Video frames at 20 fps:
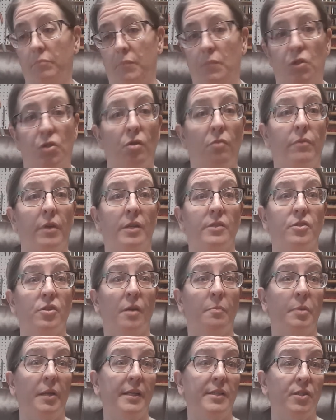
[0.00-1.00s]
So thus
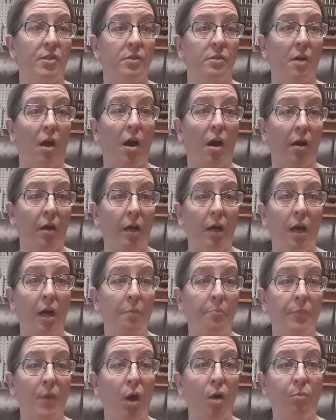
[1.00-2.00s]

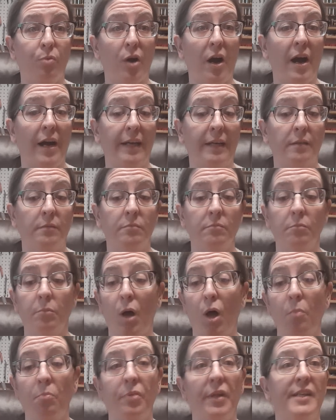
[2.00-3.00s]
our O'Brien
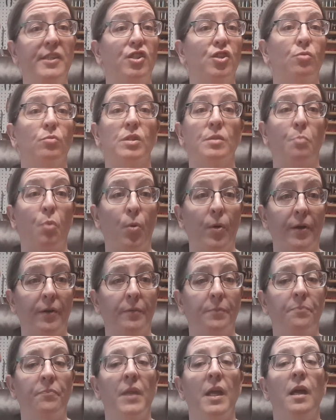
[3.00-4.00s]
palm placer was born.
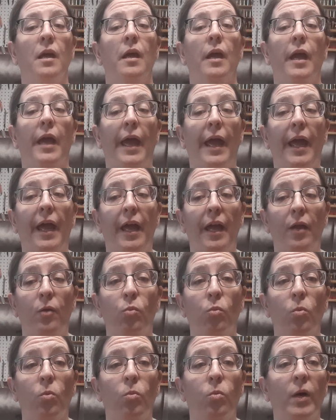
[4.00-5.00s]

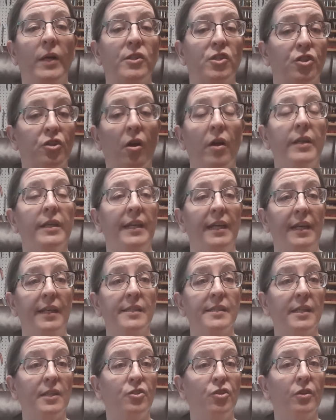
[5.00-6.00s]
And what Sean did
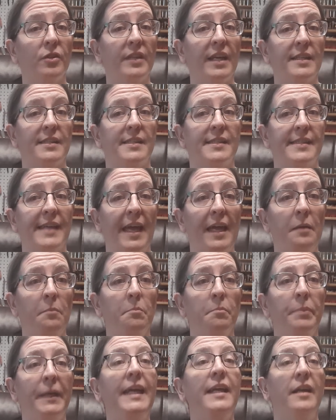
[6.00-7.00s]
is he took that
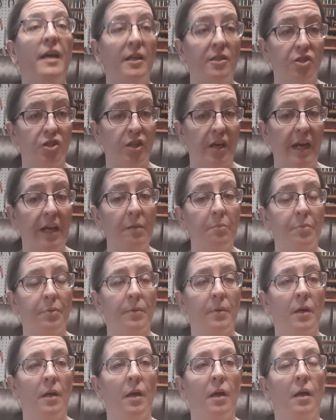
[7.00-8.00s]
same peanut shape,
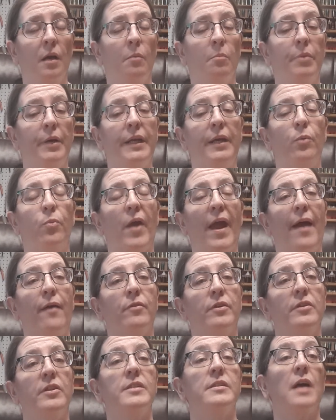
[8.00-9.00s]
but he
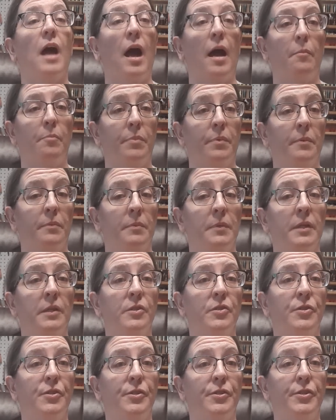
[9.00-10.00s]
rounded the top.
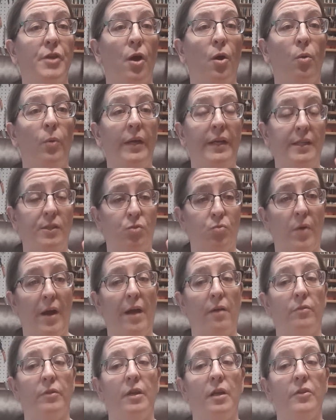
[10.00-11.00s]
So it is
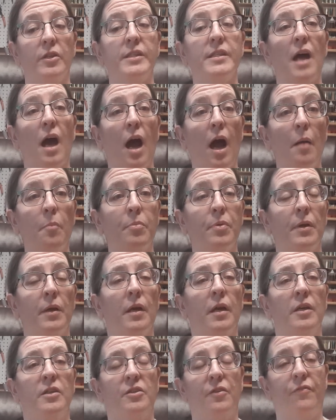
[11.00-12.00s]
rounded on the top
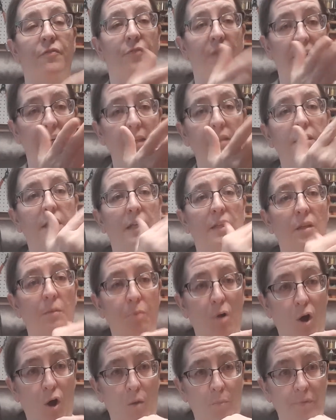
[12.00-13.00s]
to fit in the
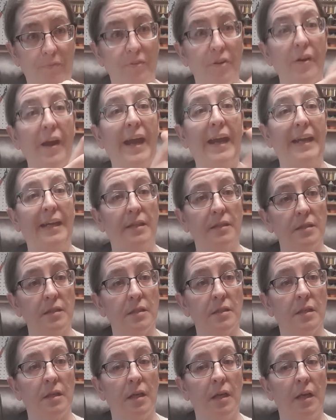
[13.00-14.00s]
palm of your hand,